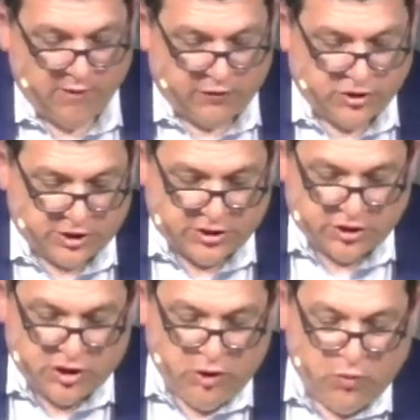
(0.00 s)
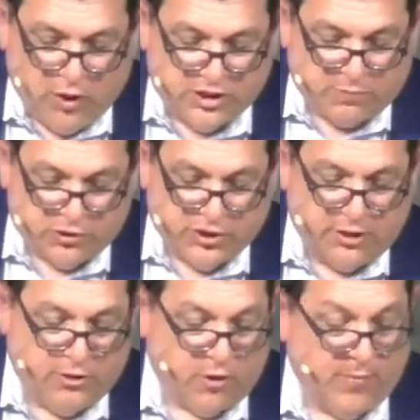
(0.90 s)
For just as you once
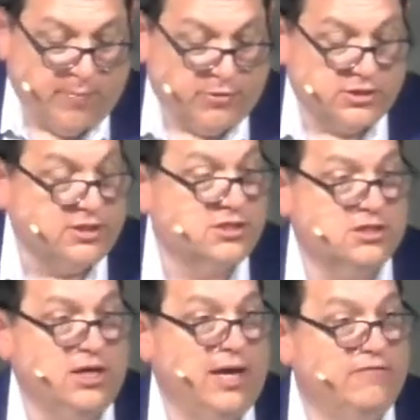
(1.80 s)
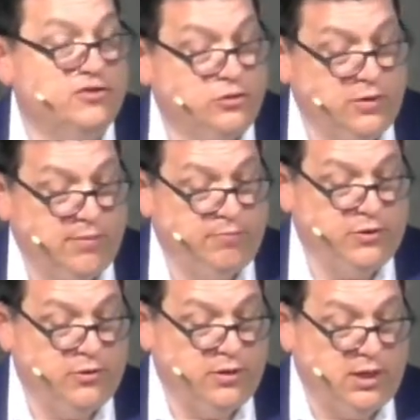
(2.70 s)
presented your members as slaves to
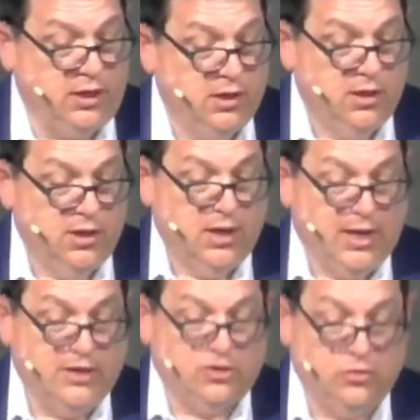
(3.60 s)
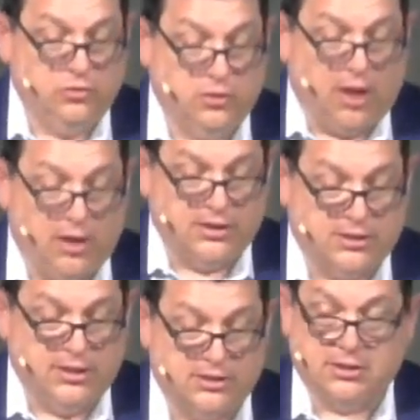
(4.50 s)
impurity, and to
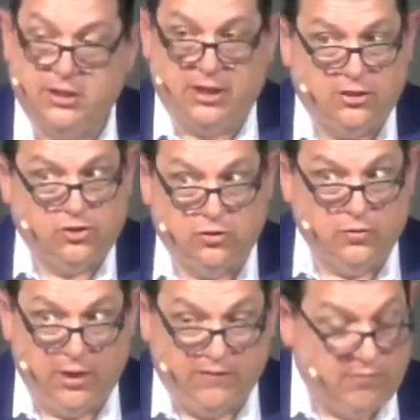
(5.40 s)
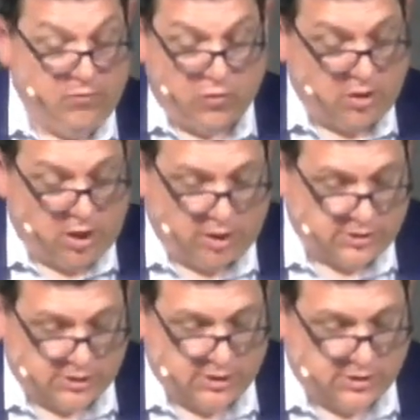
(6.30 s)
lawlessness, leading to even more
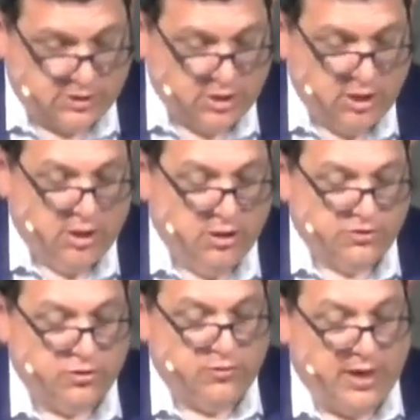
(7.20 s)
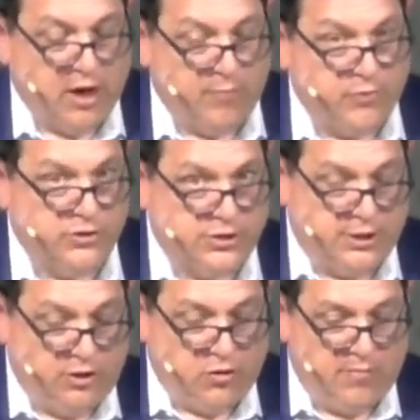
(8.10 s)
lawlessness. So now
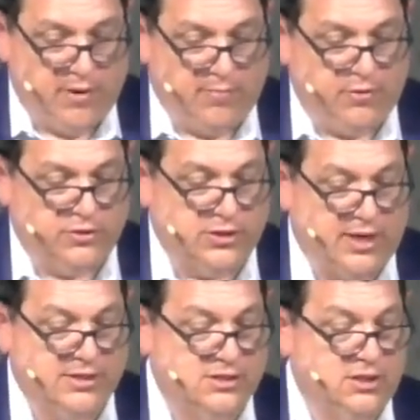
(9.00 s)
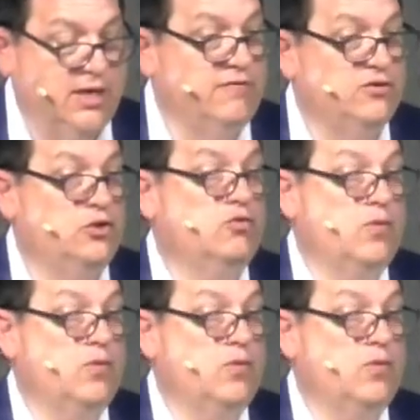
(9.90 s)
present your members as slaves to